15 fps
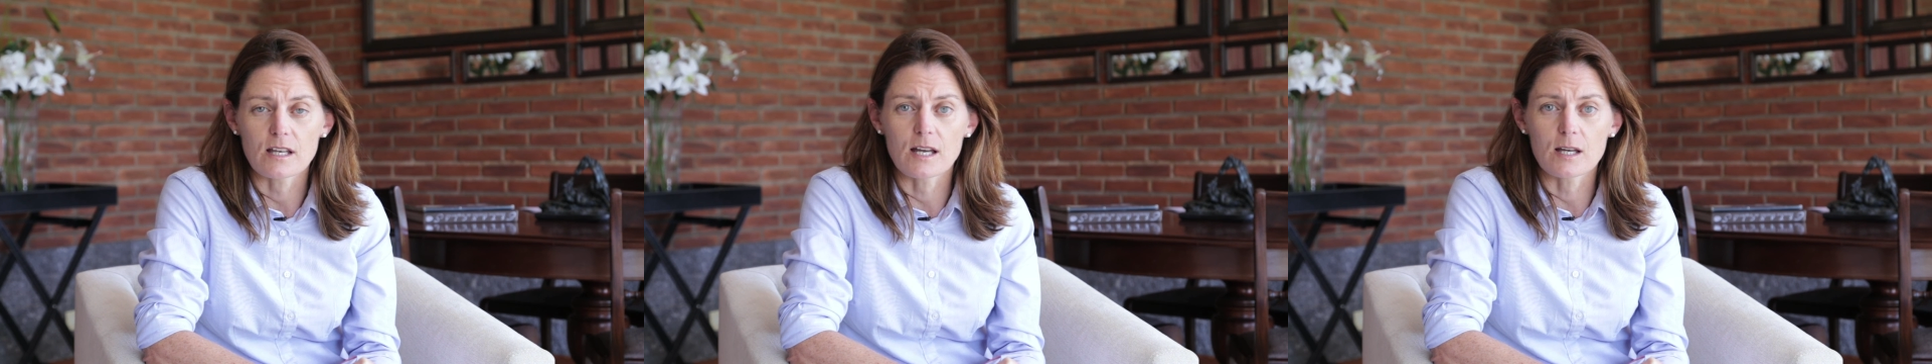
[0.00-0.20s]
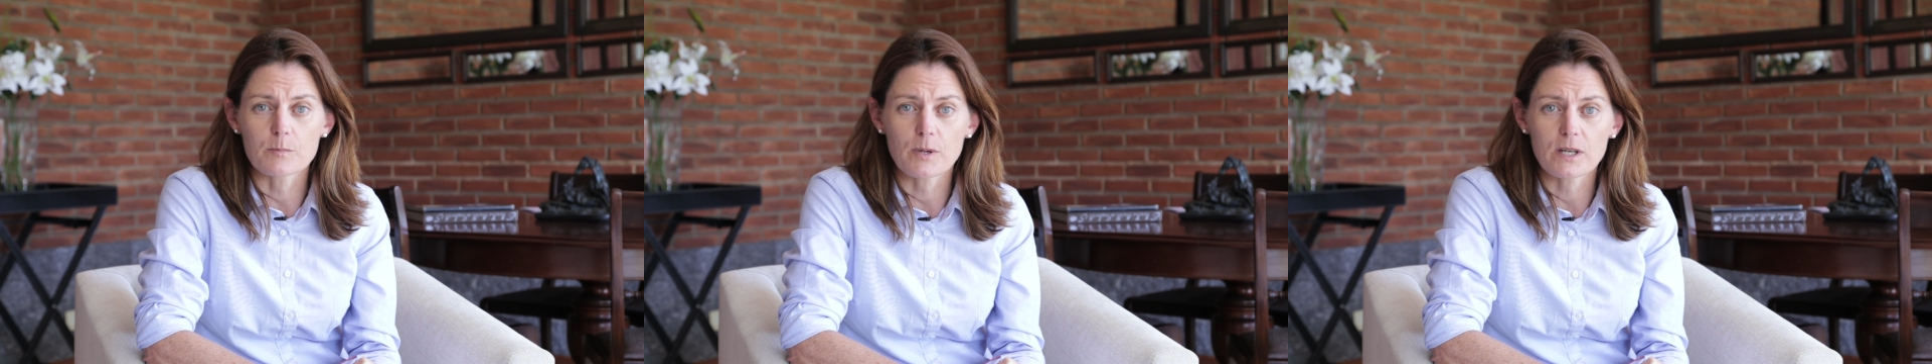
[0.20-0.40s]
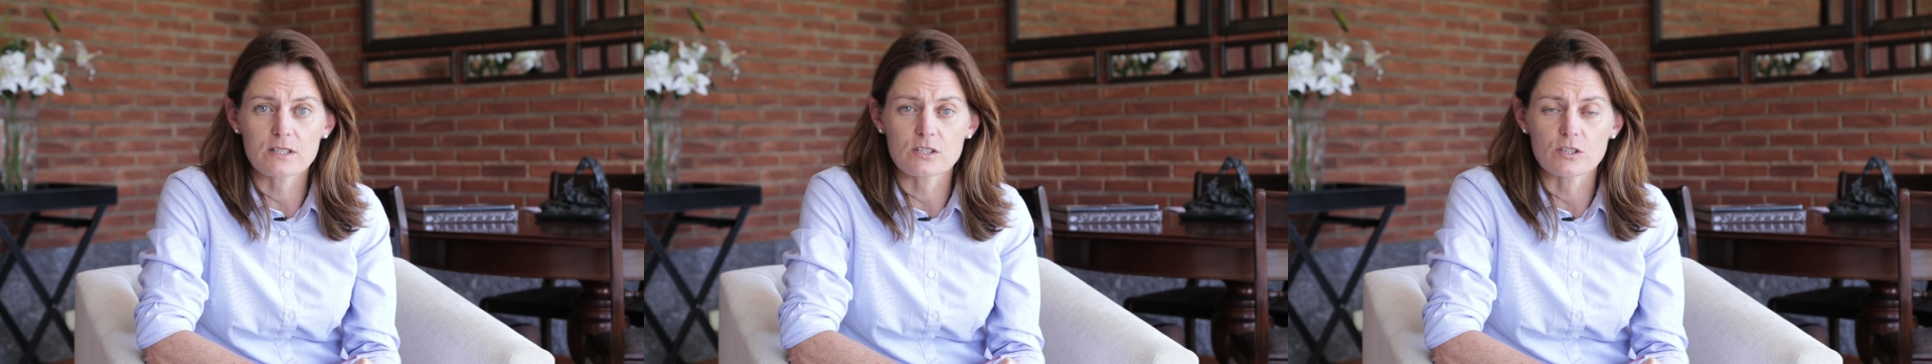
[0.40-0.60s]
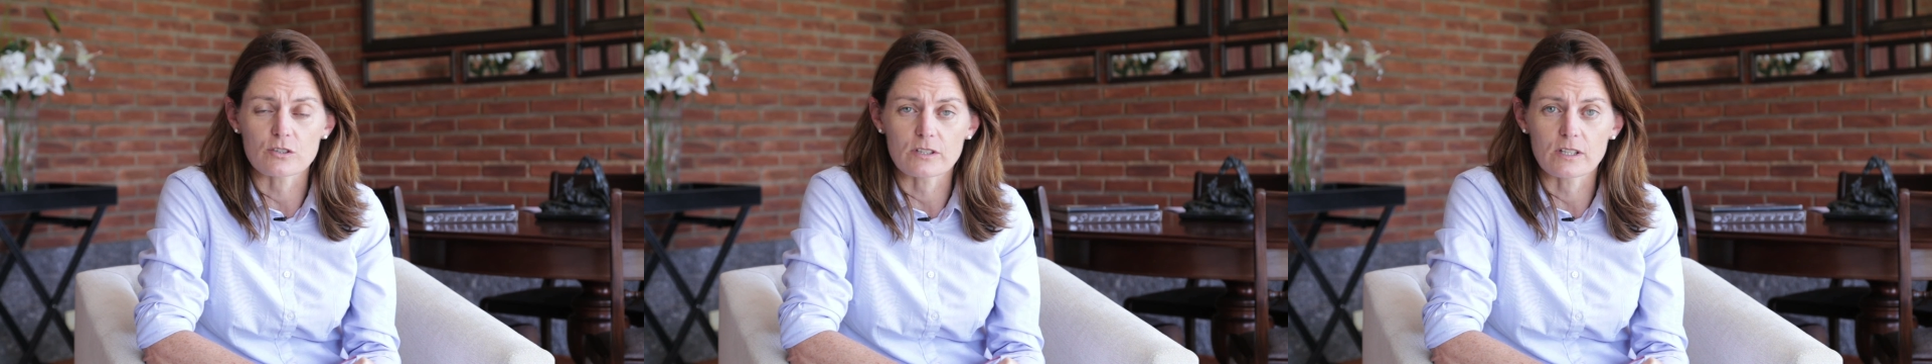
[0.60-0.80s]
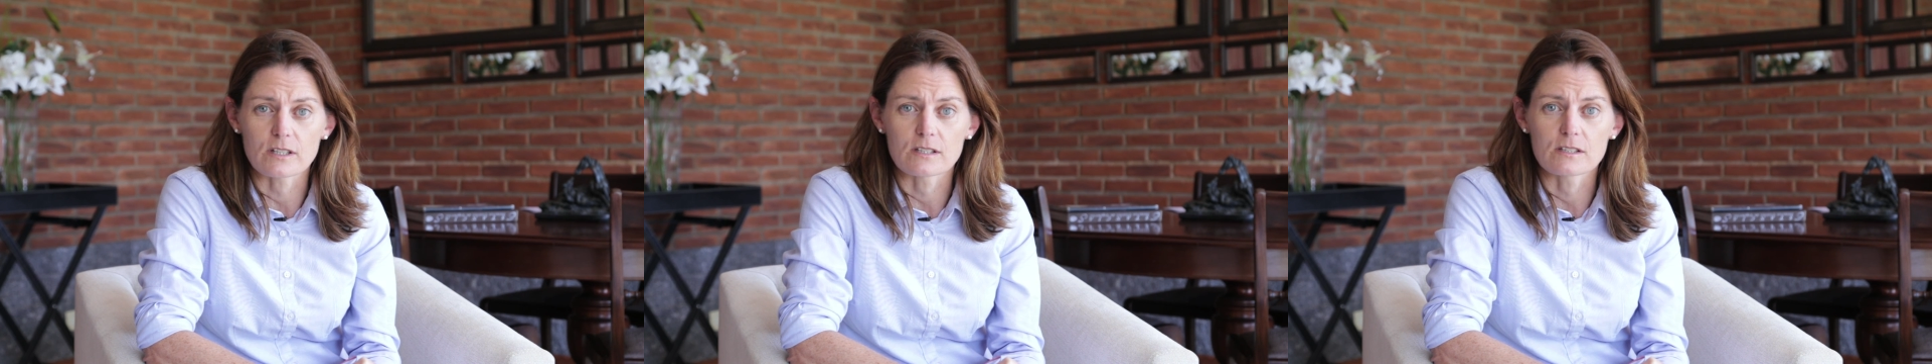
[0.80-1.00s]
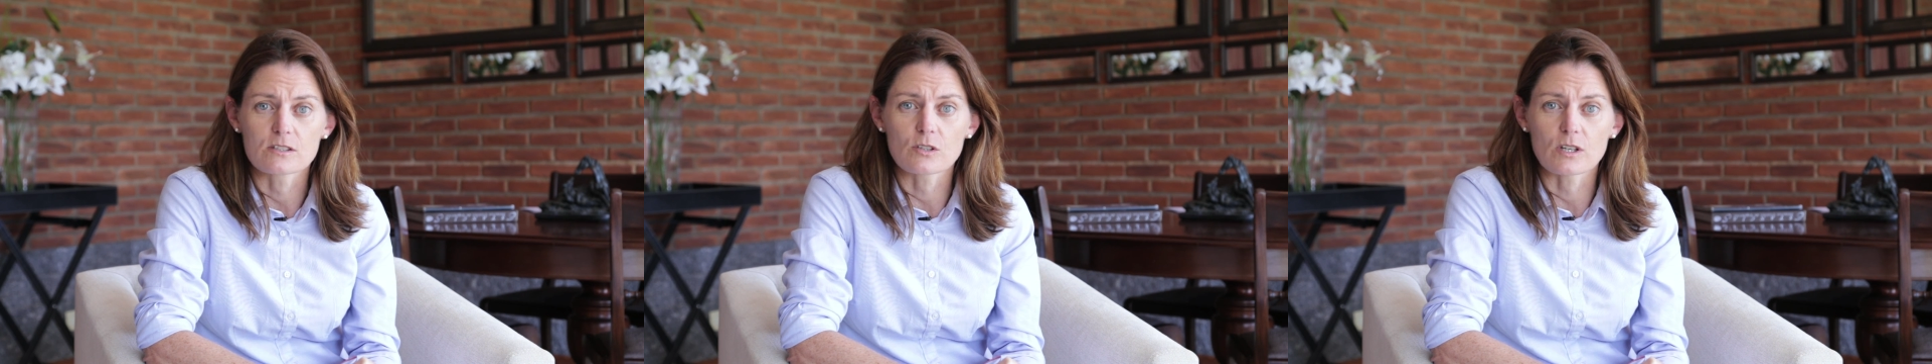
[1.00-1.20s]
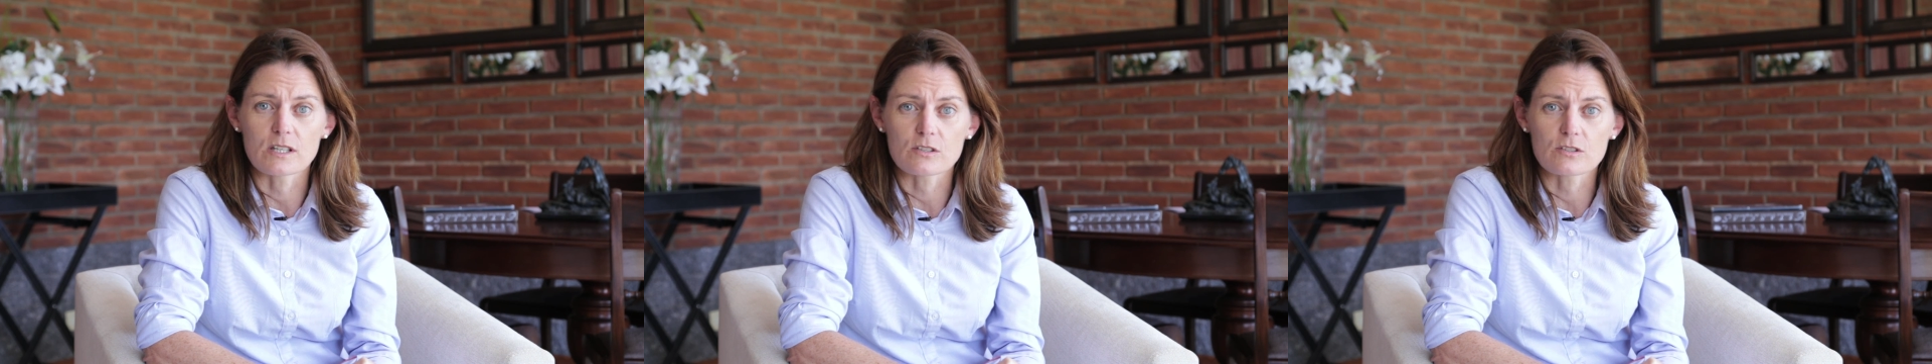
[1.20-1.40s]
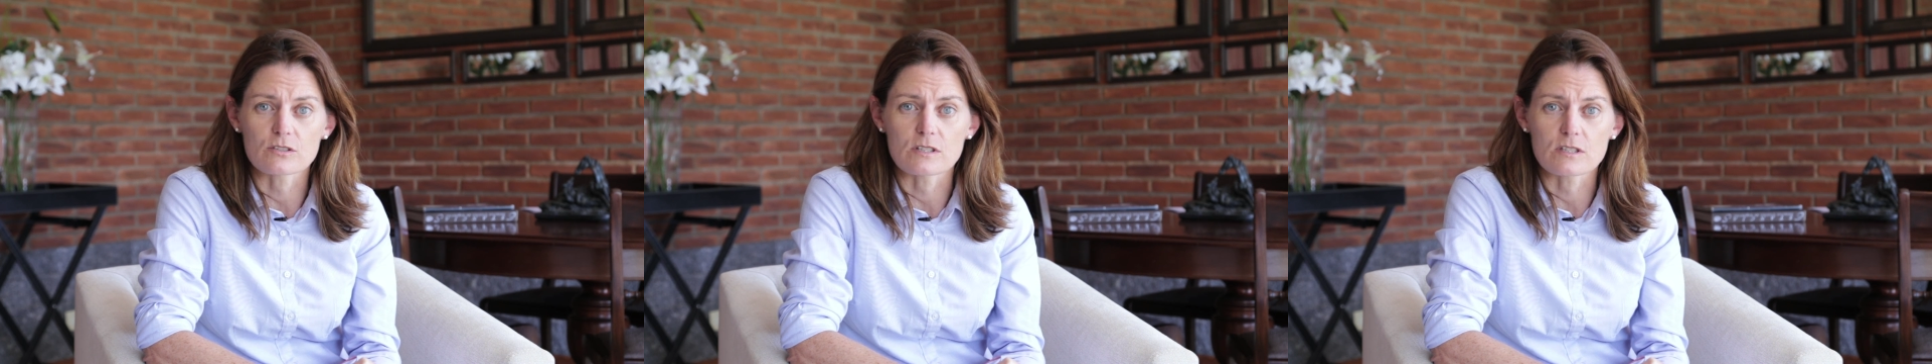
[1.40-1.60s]
and bacteria to
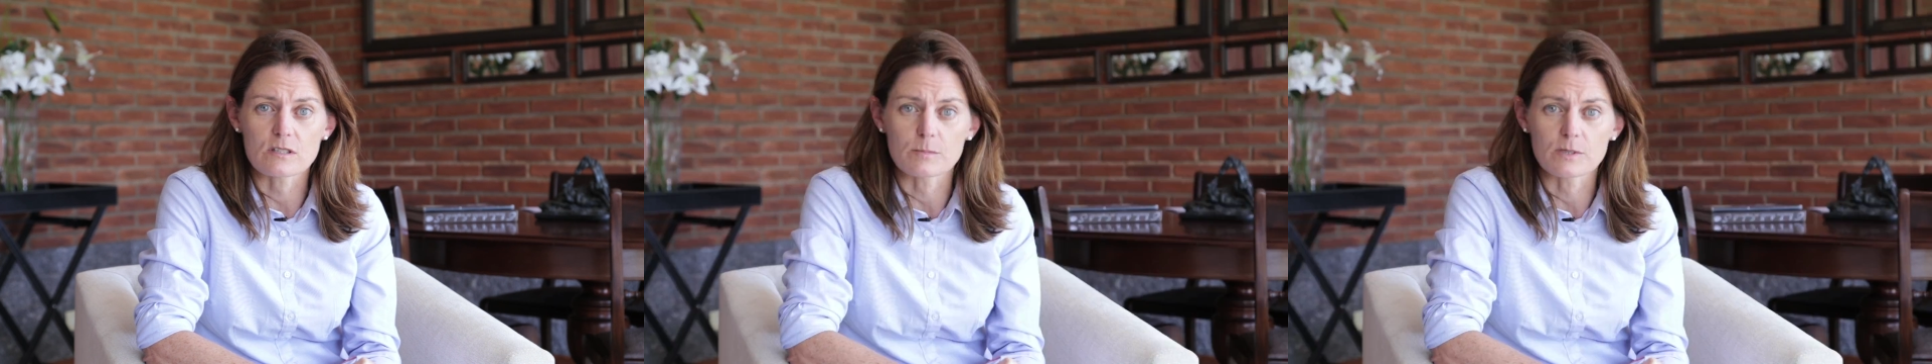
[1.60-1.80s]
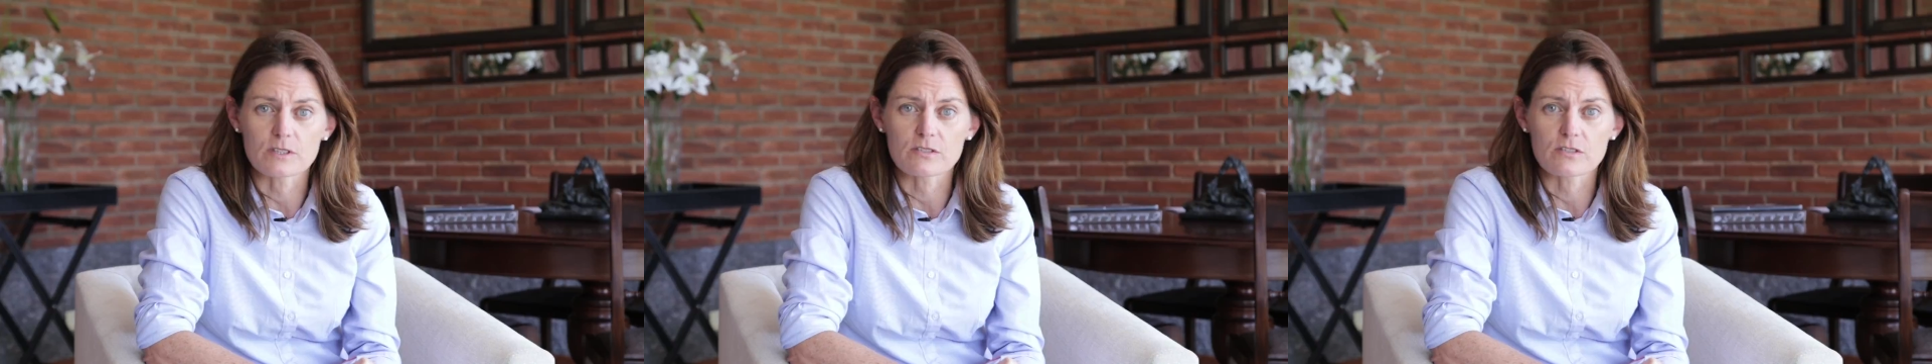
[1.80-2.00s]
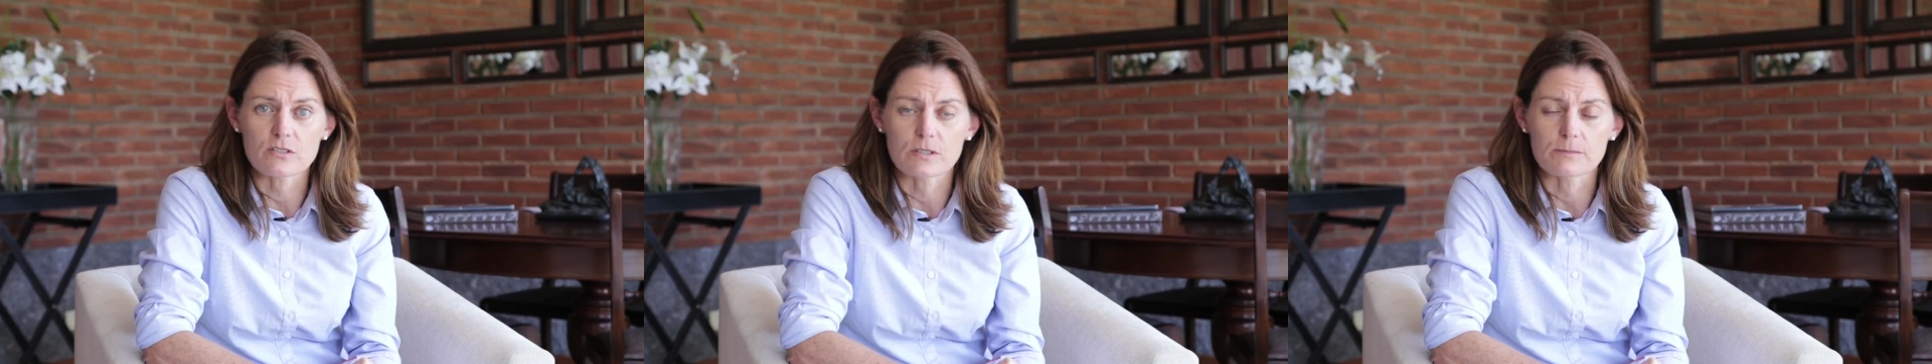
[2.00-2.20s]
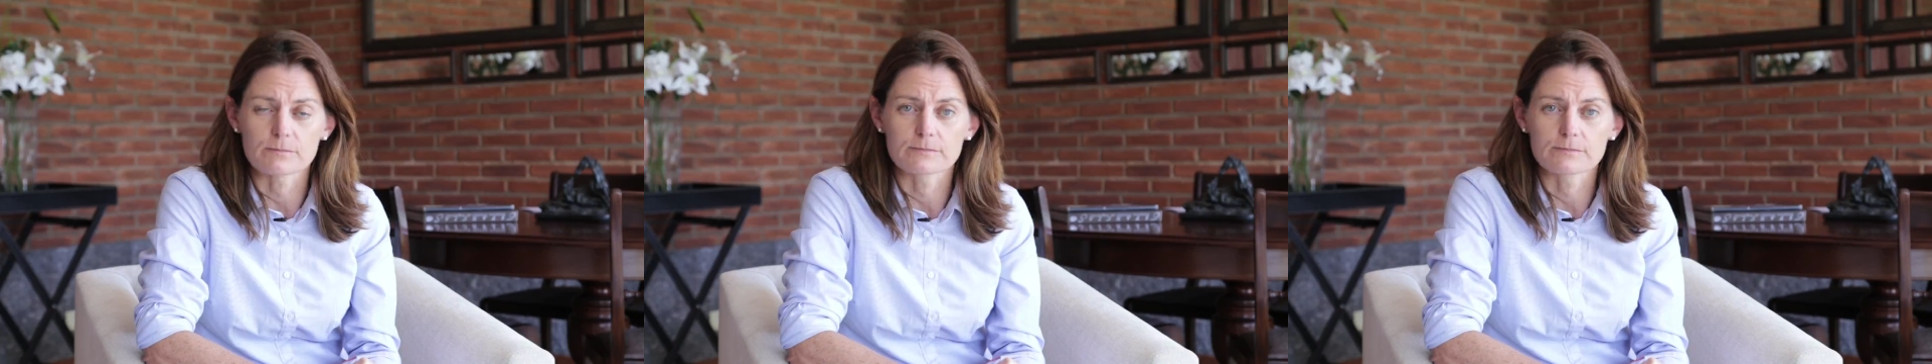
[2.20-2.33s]
enter into the bloodstream.